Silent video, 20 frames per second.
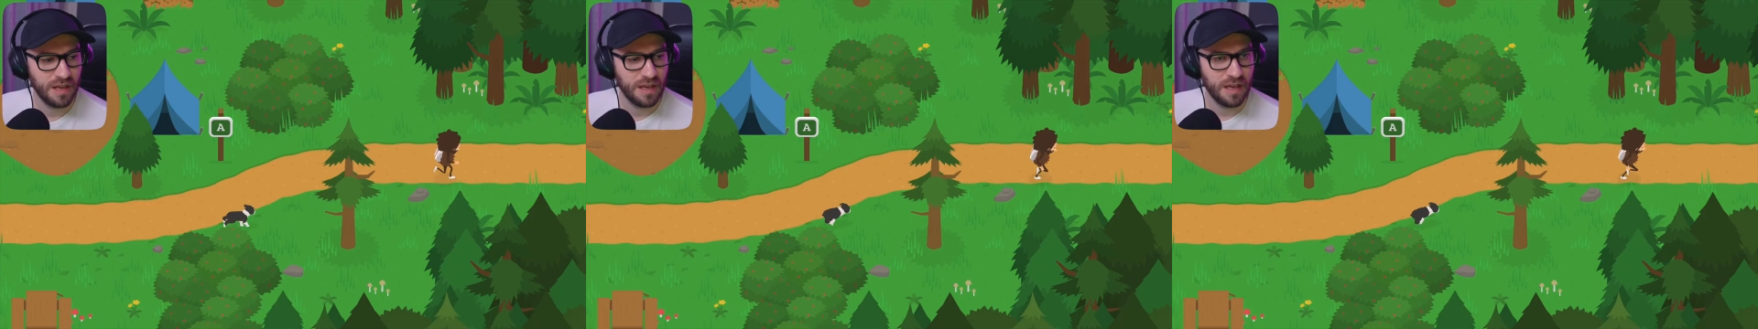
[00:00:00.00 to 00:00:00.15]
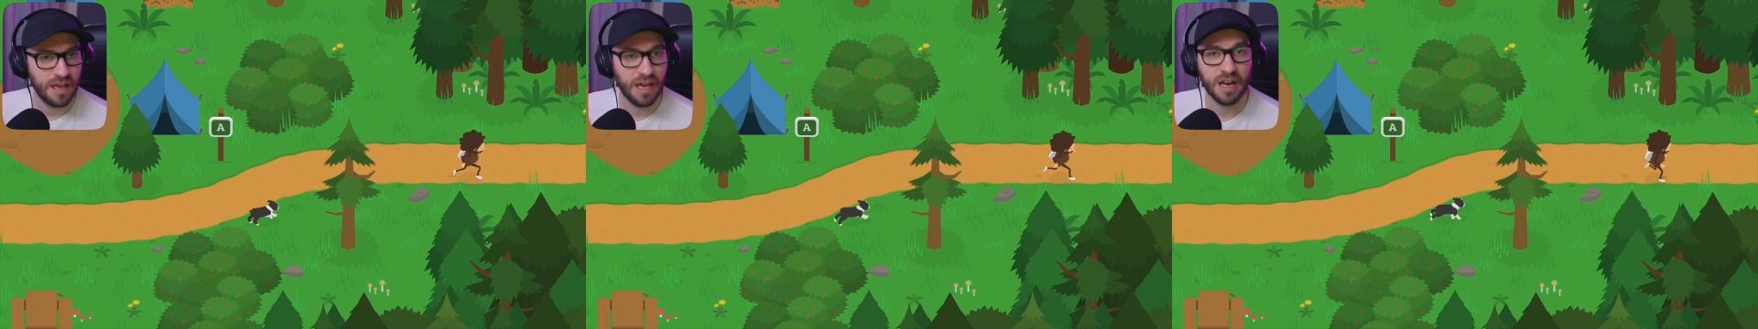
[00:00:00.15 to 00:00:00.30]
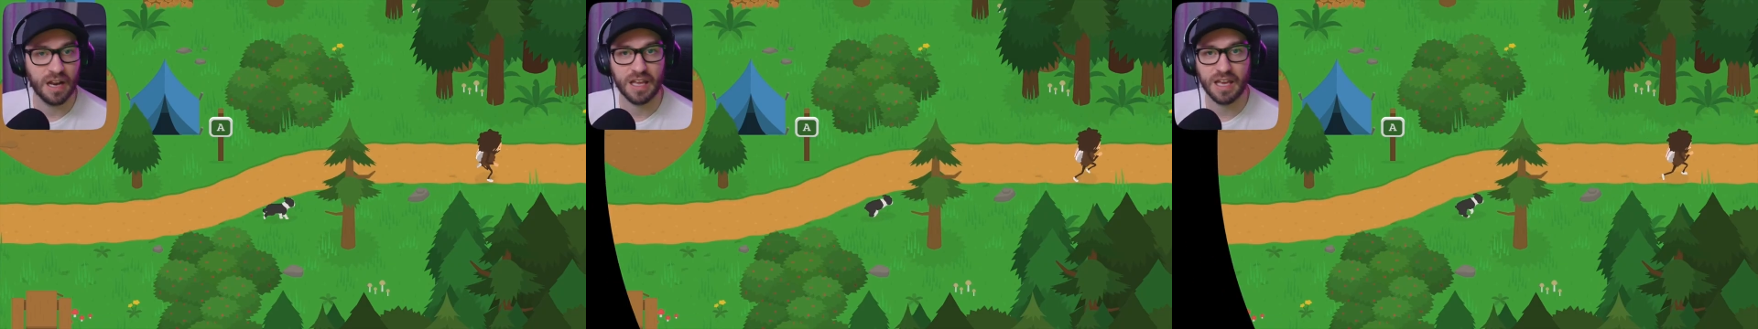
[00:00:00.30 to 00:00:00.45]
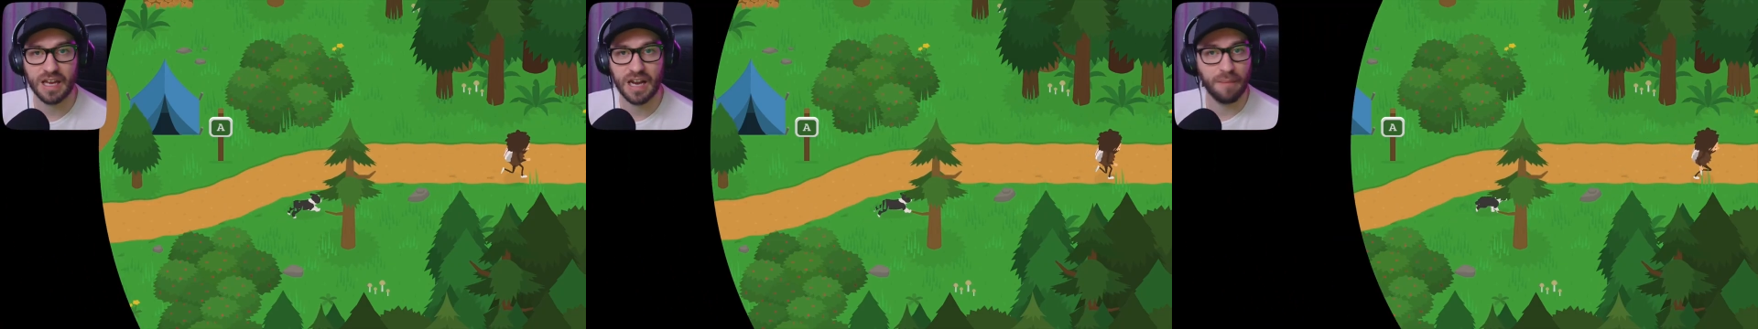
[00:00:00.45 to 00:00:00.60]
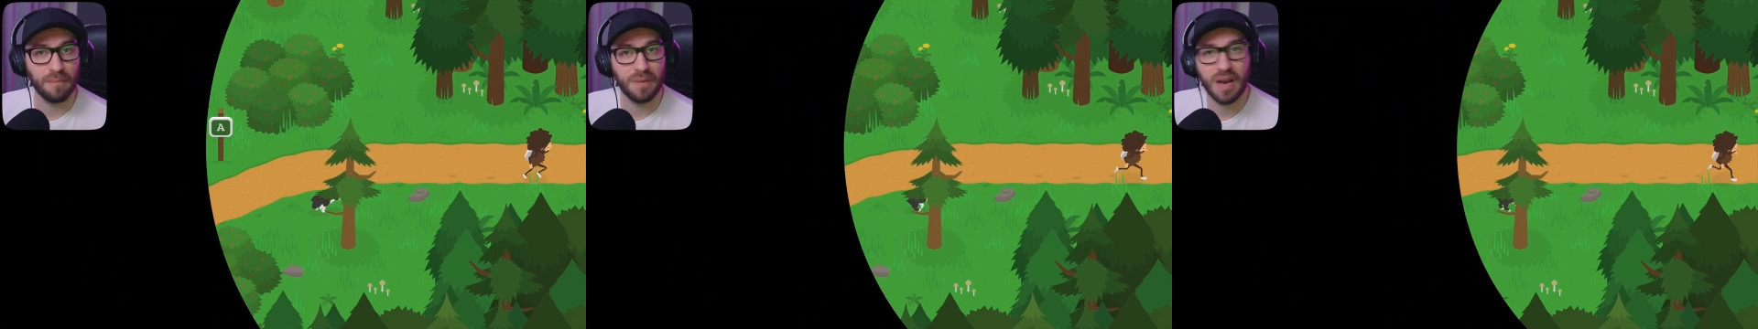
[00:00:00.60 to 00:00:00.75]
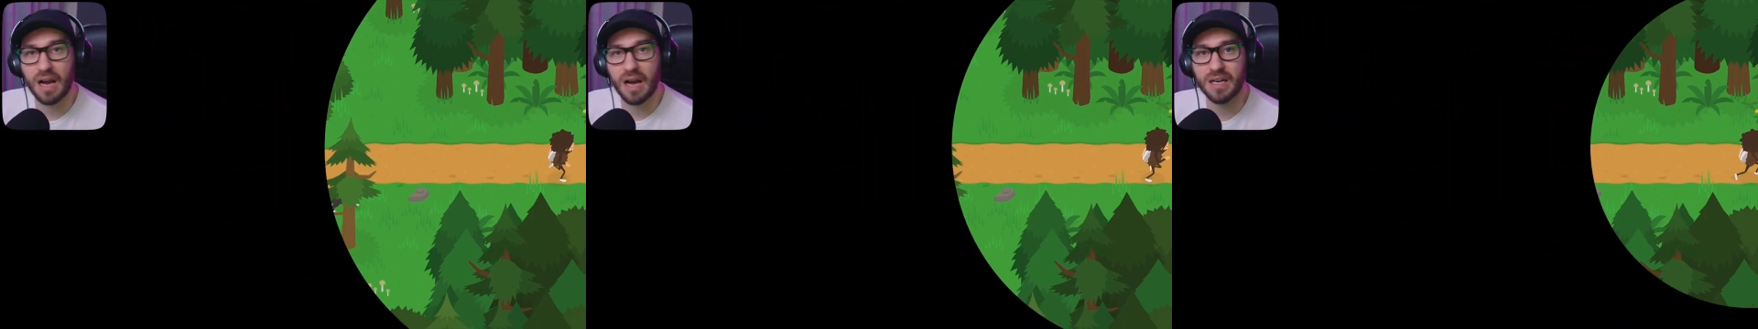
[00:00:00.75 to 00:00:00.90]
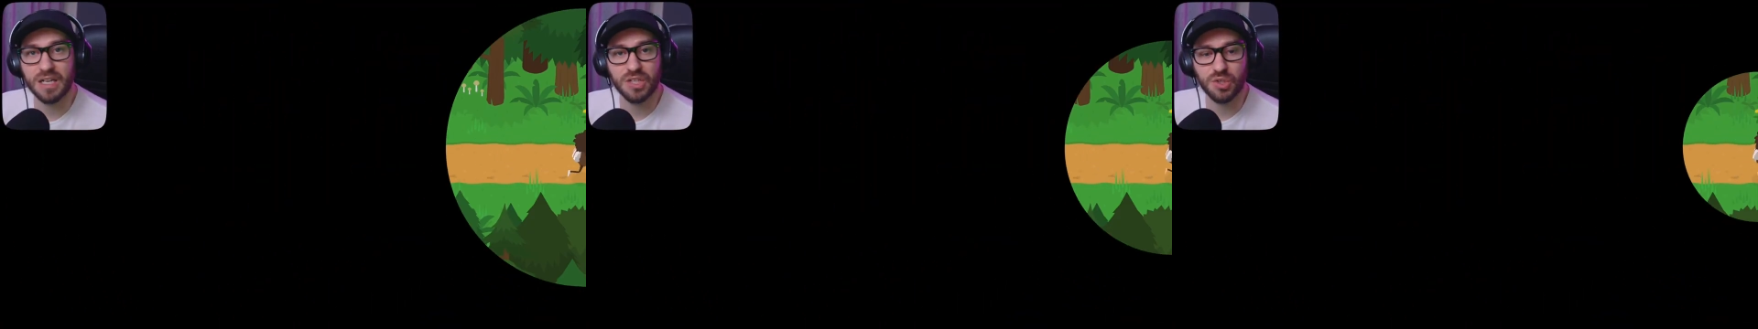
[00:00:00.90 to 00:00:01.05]
And again, I'm
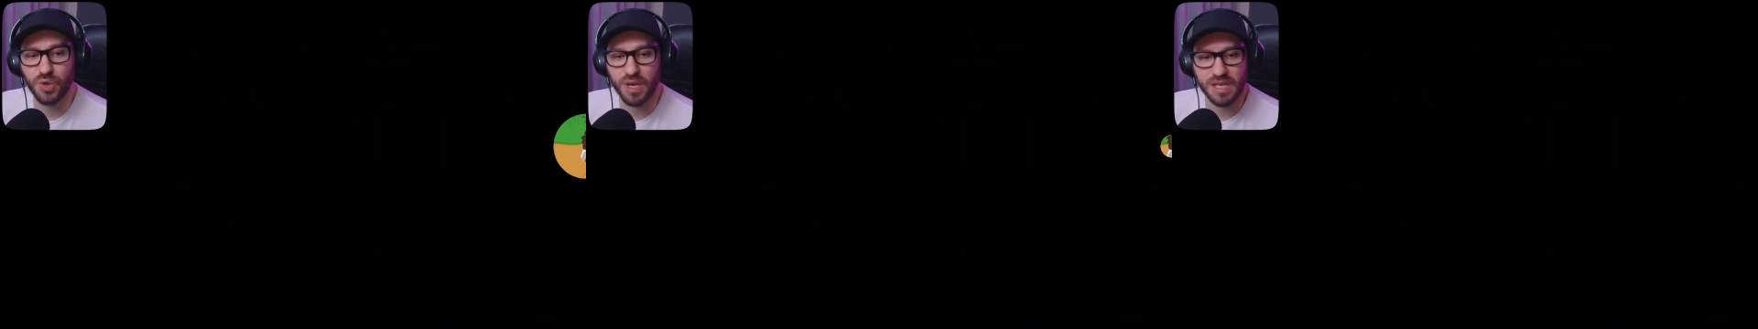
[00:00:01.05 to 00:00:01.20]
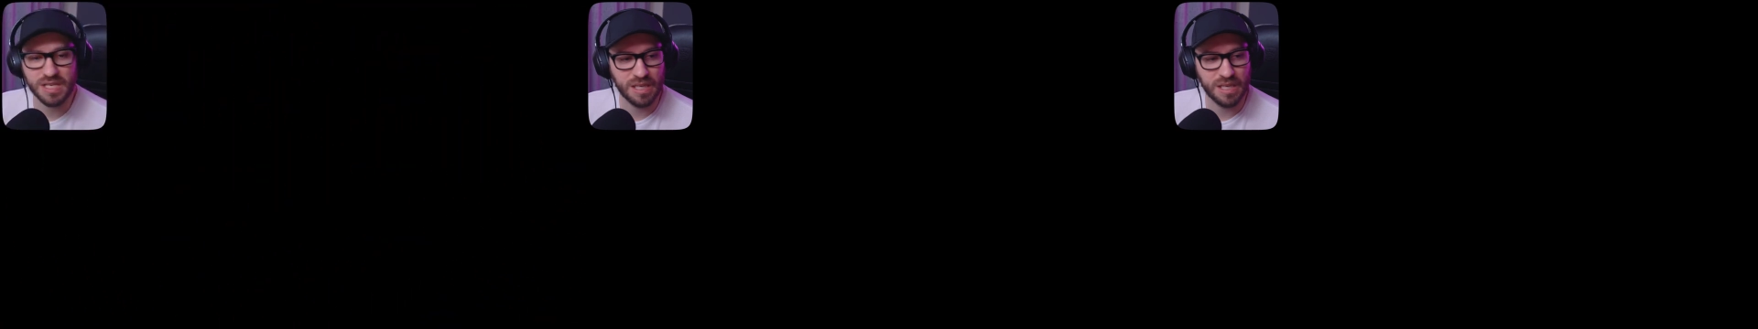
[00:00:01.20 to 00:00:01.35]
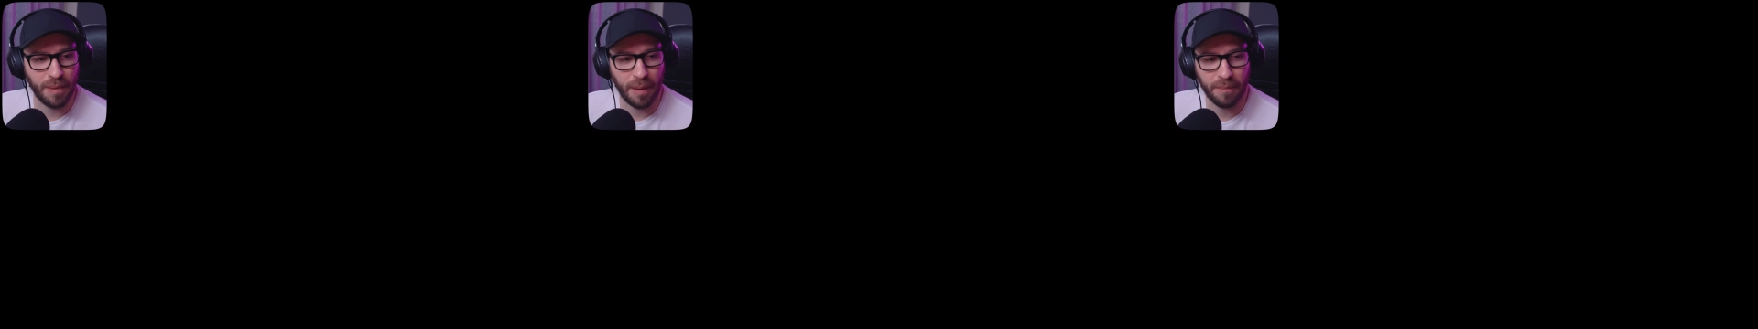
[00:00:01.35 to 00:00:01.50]
not gonna dress up.